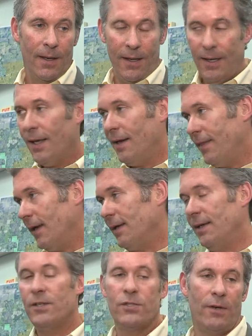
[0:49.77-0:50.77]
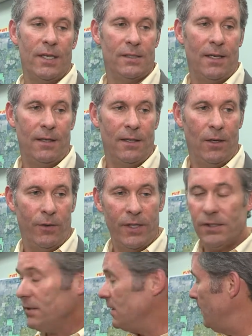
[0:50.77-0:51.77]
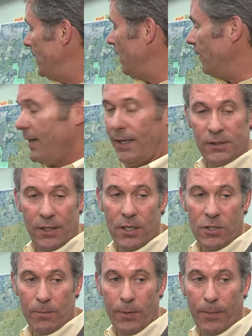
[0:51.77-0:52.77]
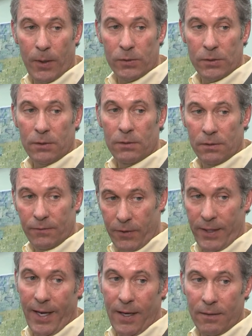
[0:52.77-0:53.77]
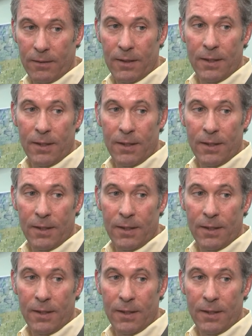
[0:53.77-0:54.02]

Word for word: And again, I think I need to stress that. You know, this is going to be our annexation proposal for now.